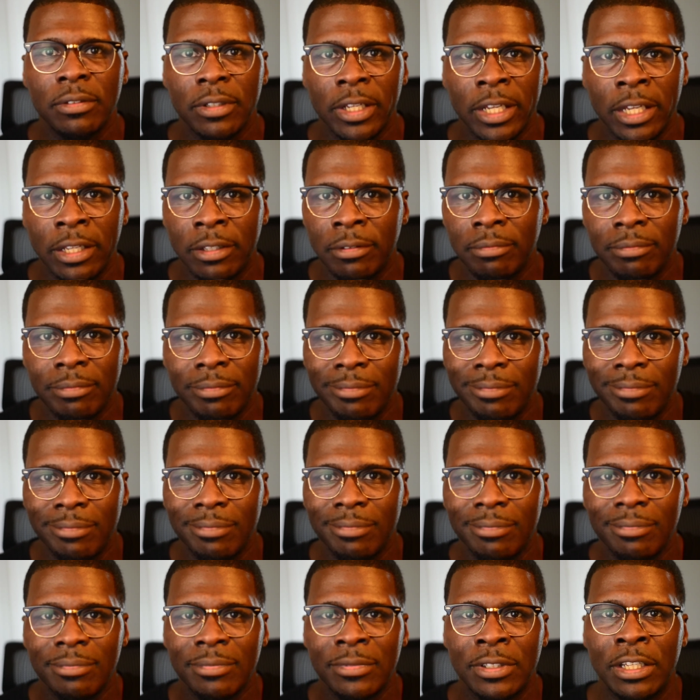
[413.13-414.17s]
And
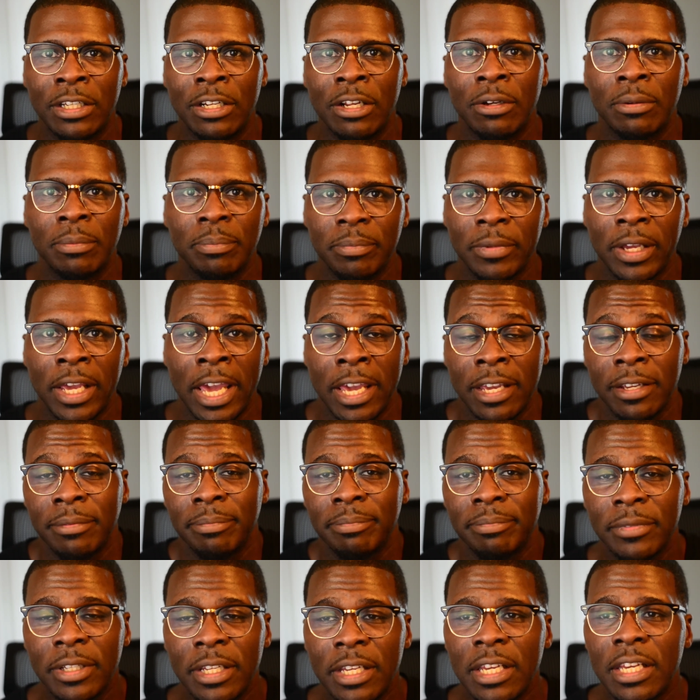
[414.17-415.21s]
hey,
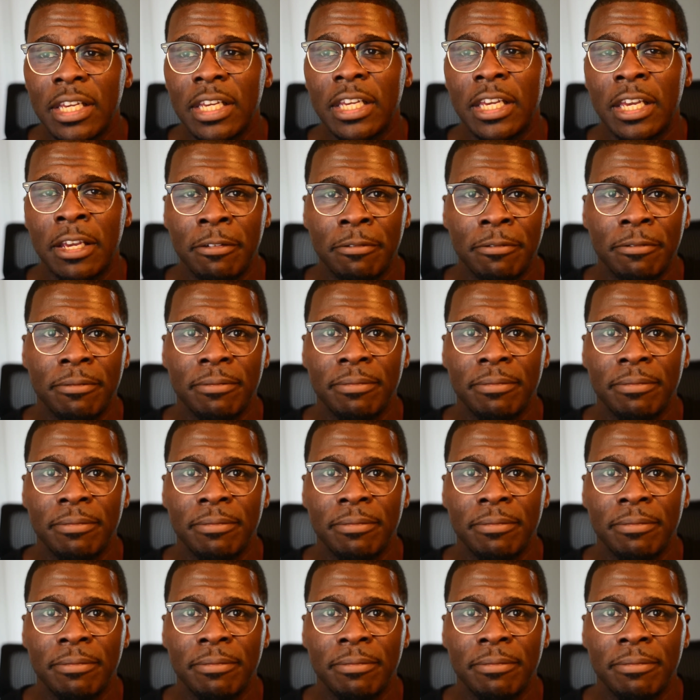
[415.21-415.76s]
if